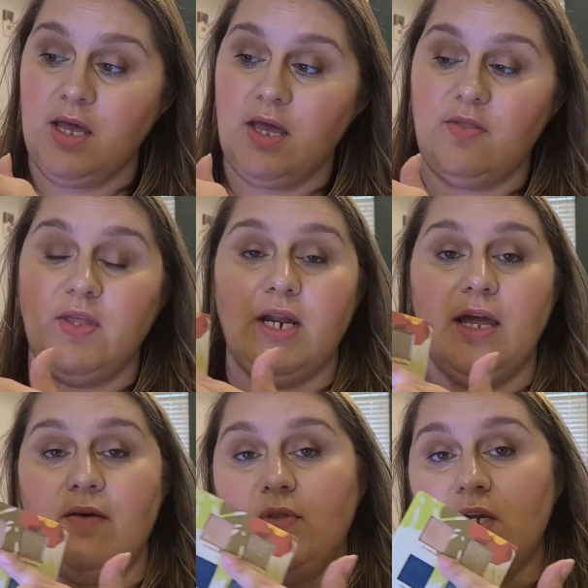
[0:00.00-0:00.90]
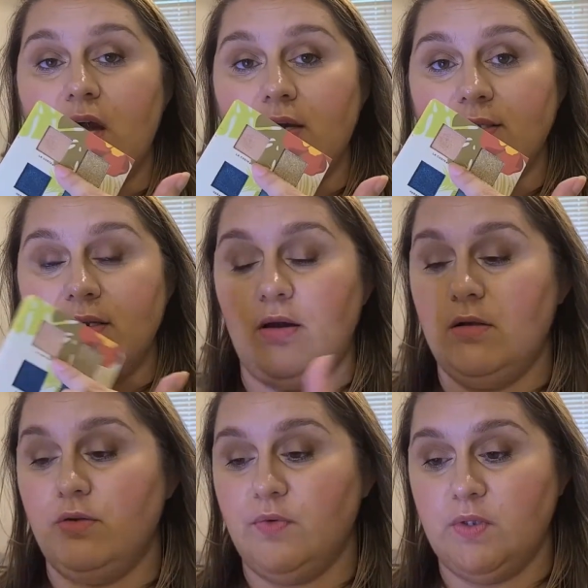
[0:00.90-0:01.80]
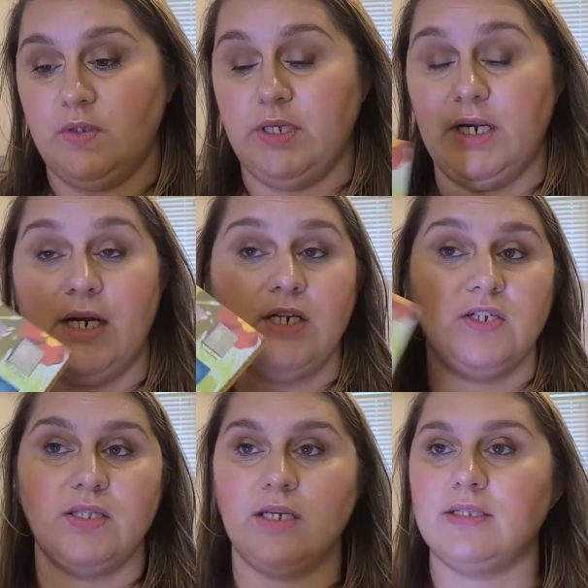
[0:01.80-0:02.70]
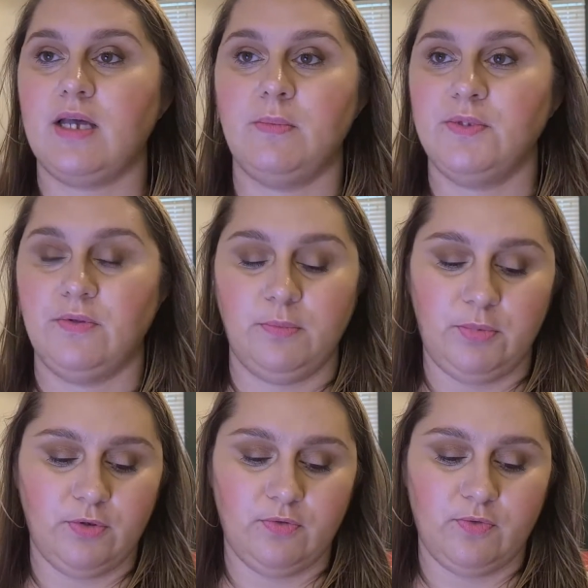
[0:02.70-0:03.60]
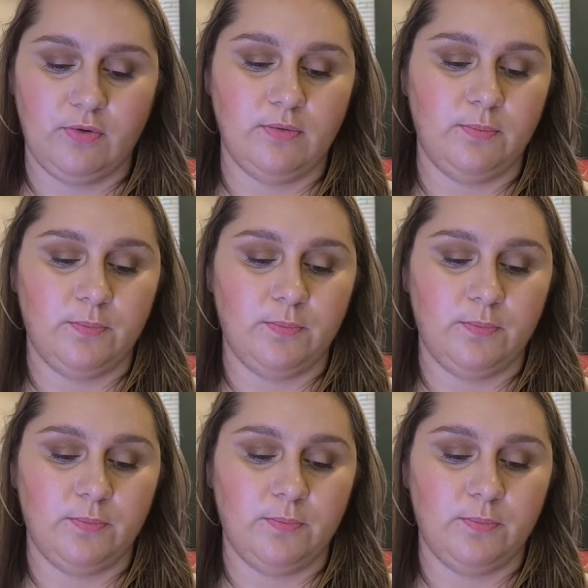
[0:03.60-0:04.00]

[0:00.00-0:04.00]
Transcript: And then I have La Costa all over the lid. And I just think it's absolutely beautiful.